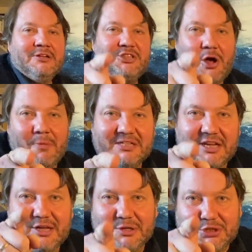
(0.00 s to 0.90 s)
Thomas,
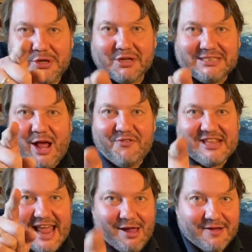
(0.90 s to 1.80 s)
are you enjoying yourself in
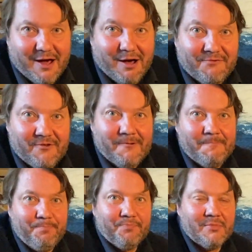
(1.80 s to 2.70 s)
the Algarve?
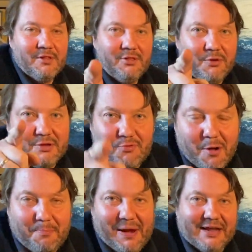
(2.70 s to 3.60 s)
You're in the
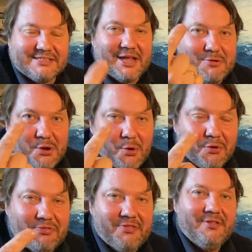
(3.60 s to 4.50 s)
wrong place. Go
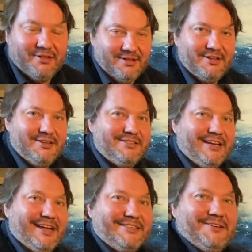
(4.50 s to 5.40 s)
north. See you
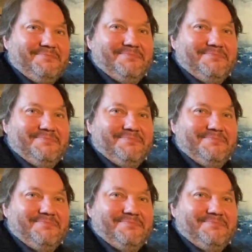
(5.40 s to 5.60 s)
next time.